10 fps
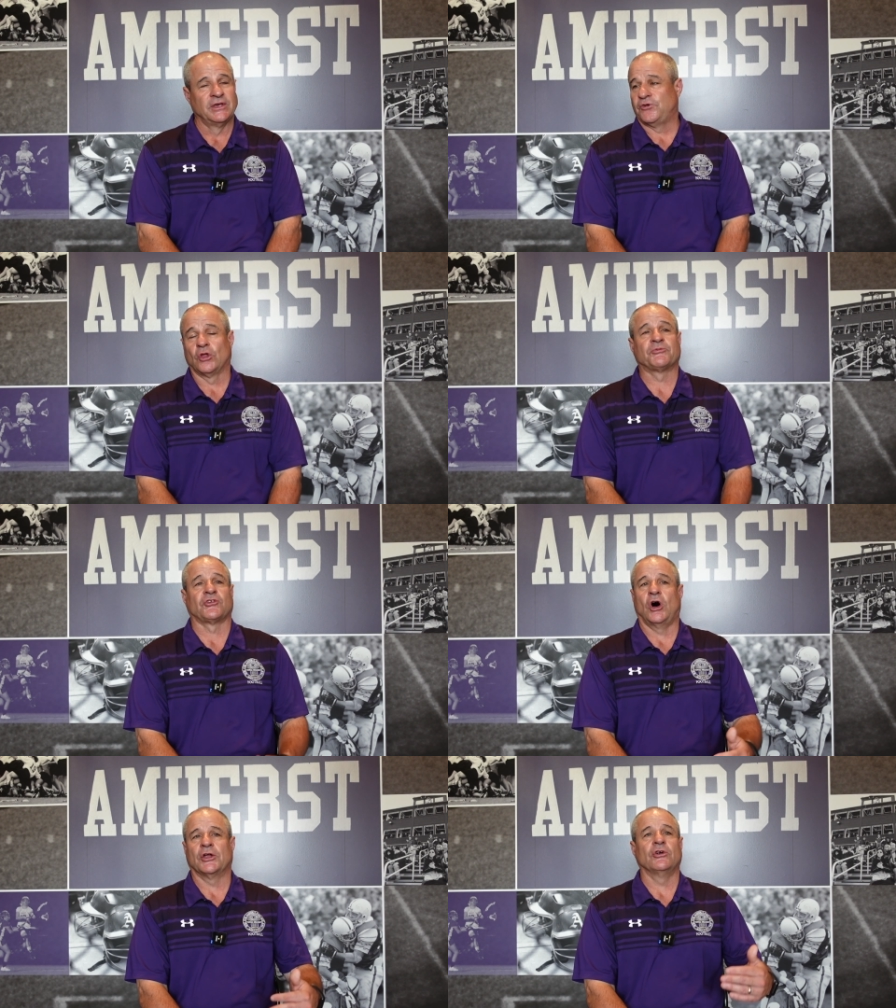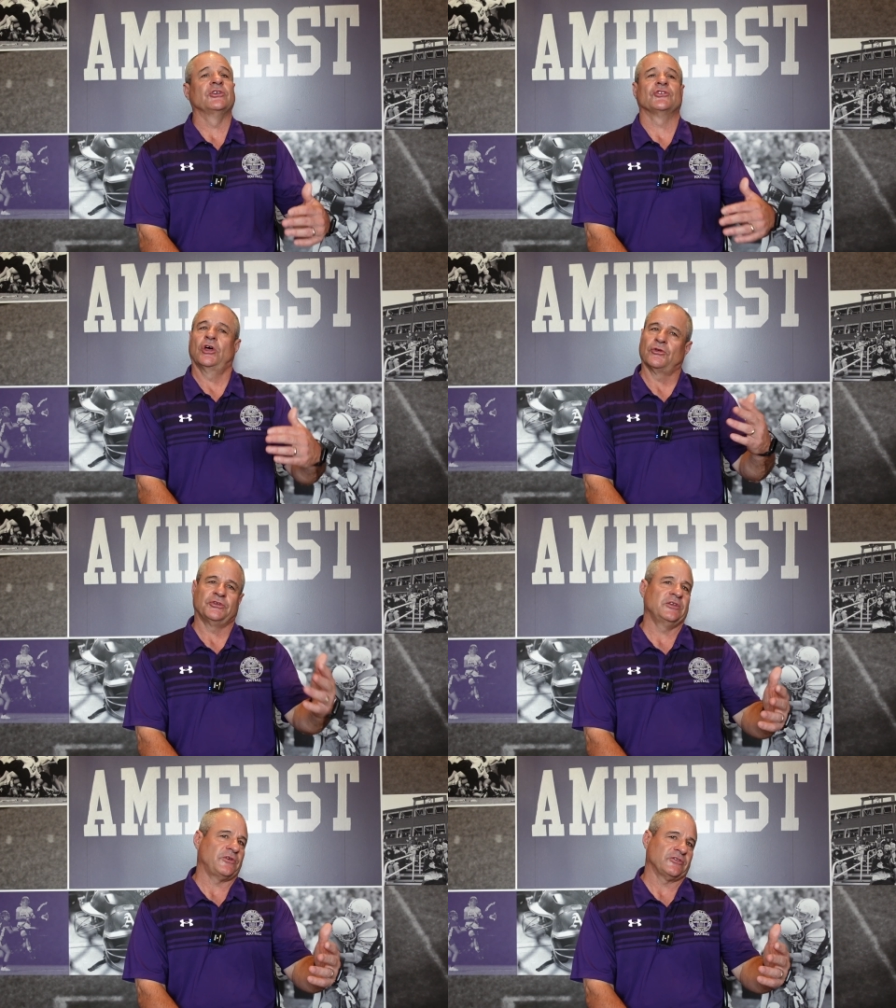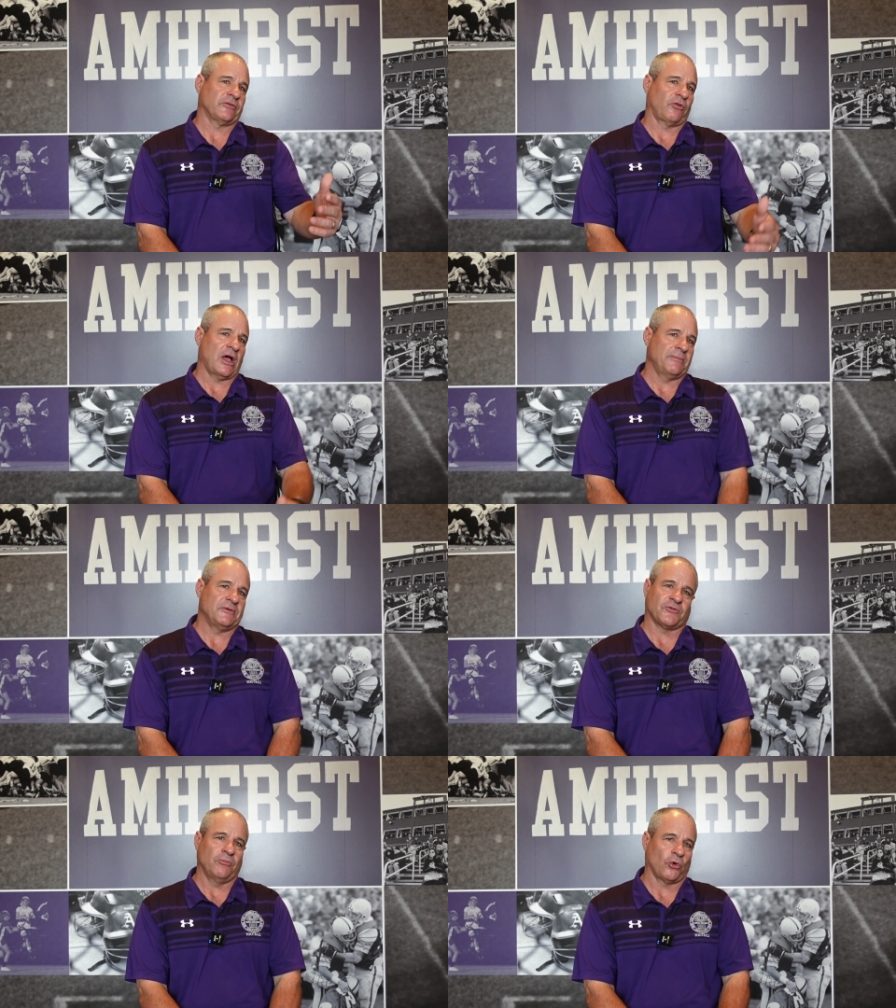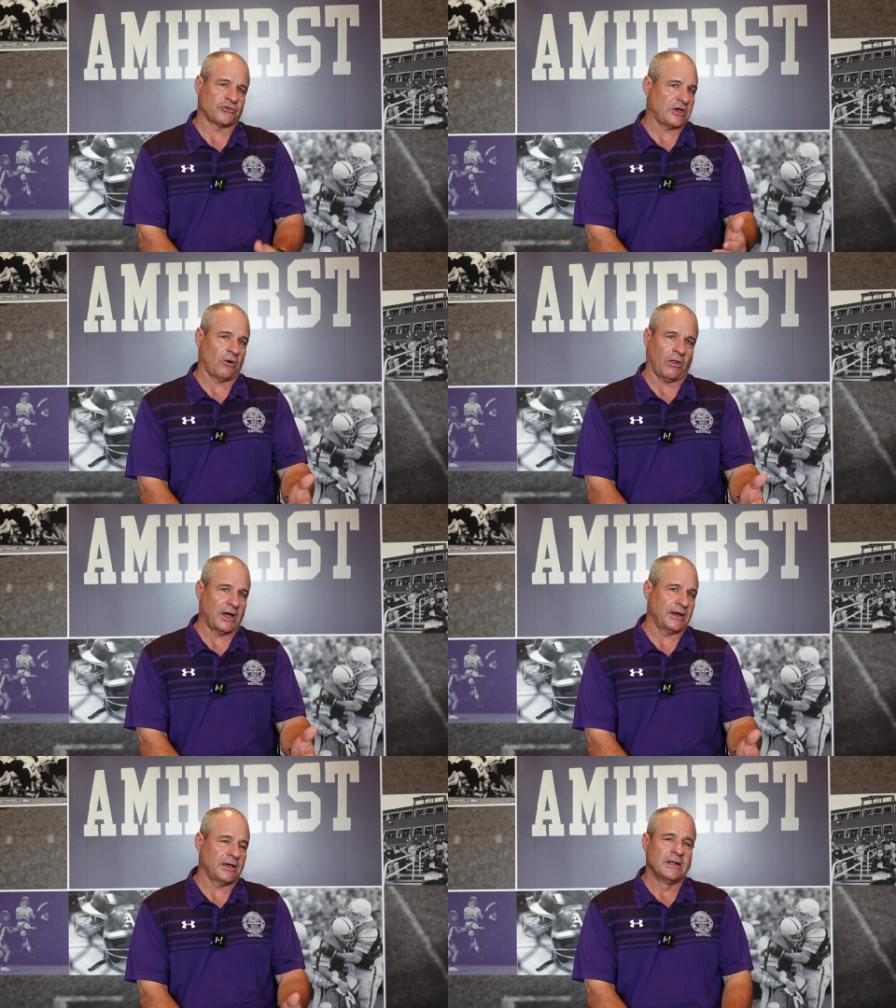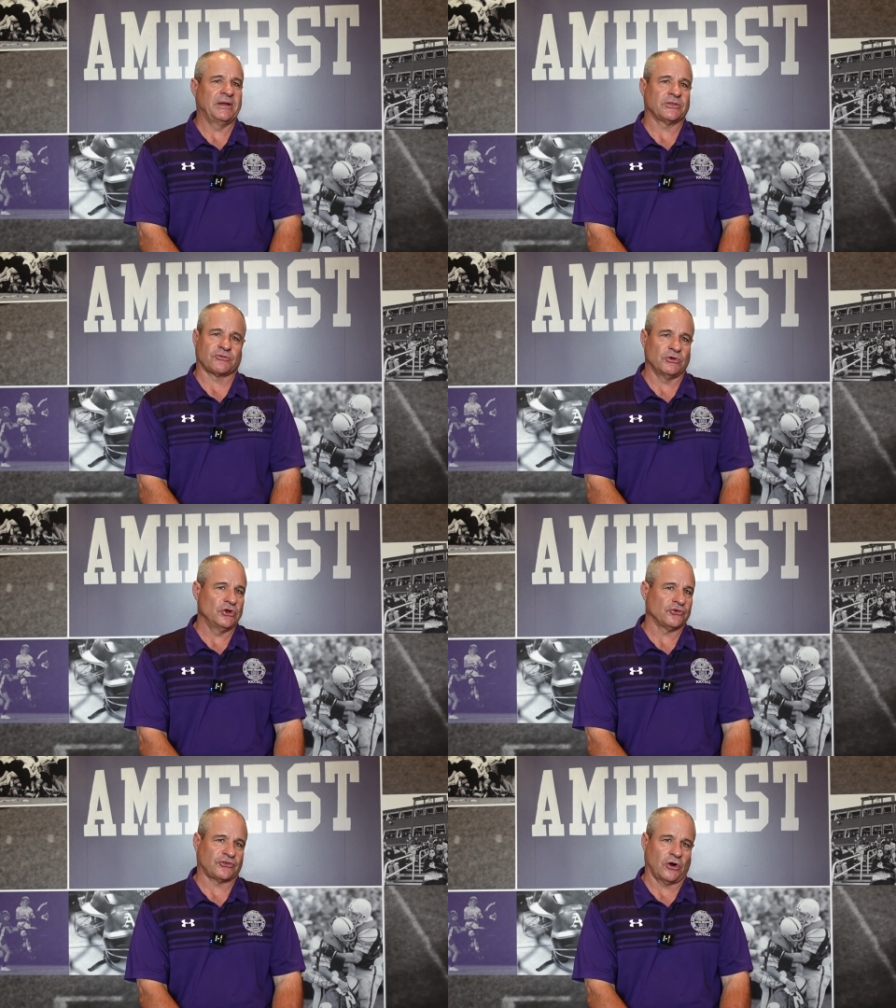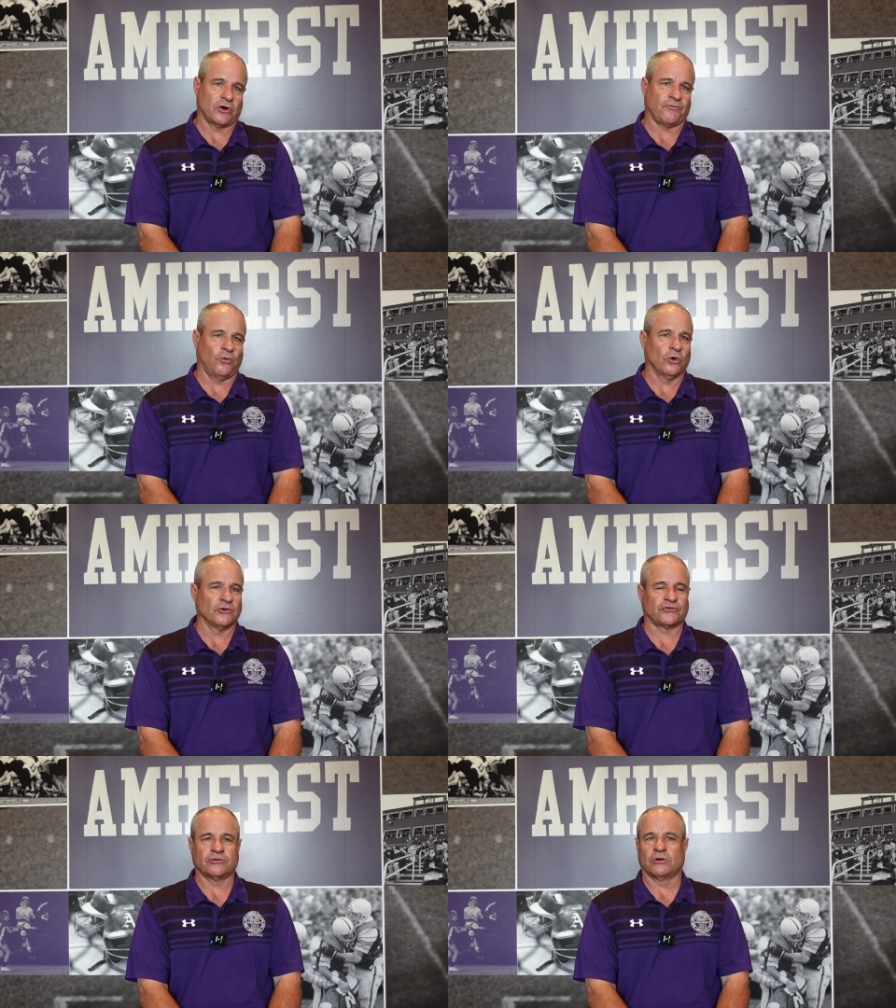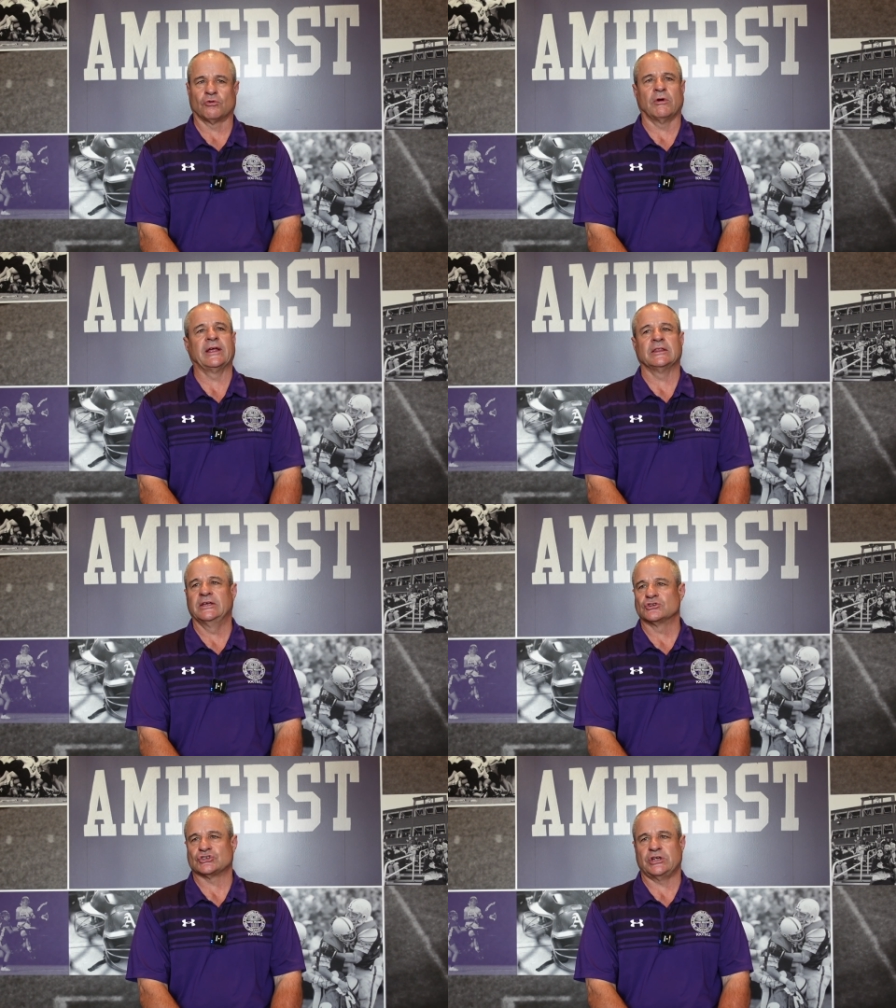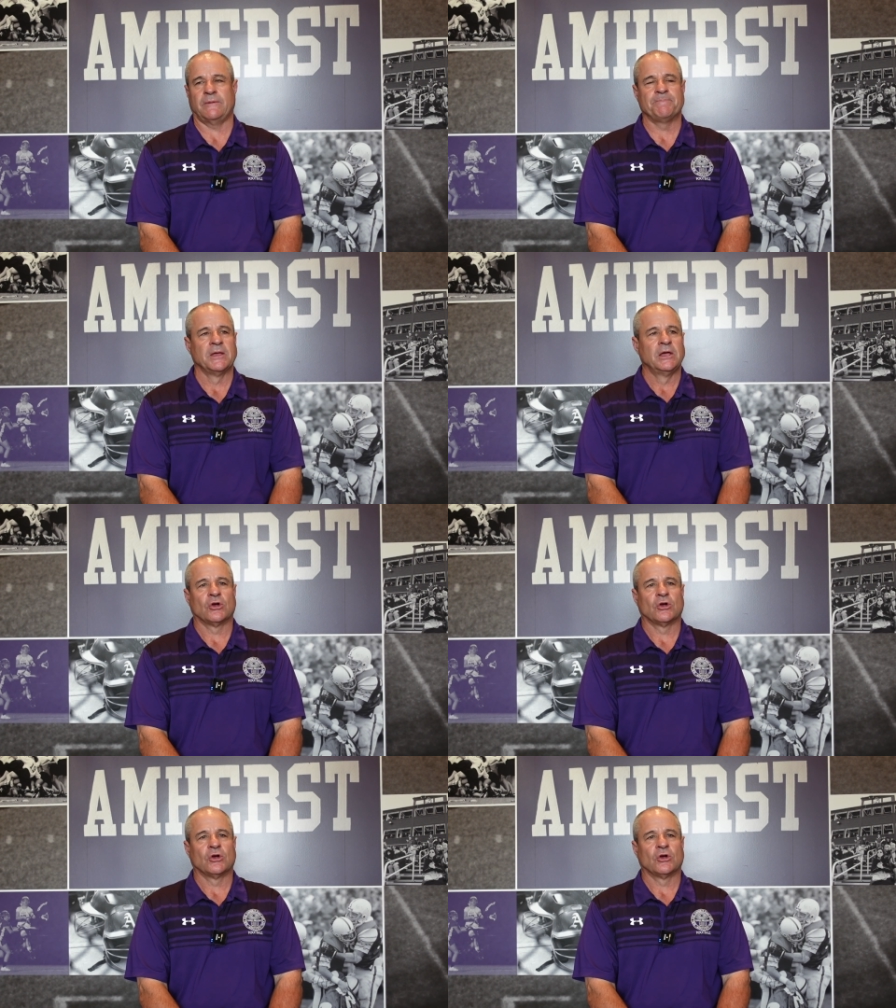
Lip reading: Philip Slaughter is another defensive lineman from North Carolina, been a 3-year starter for us, great leadership.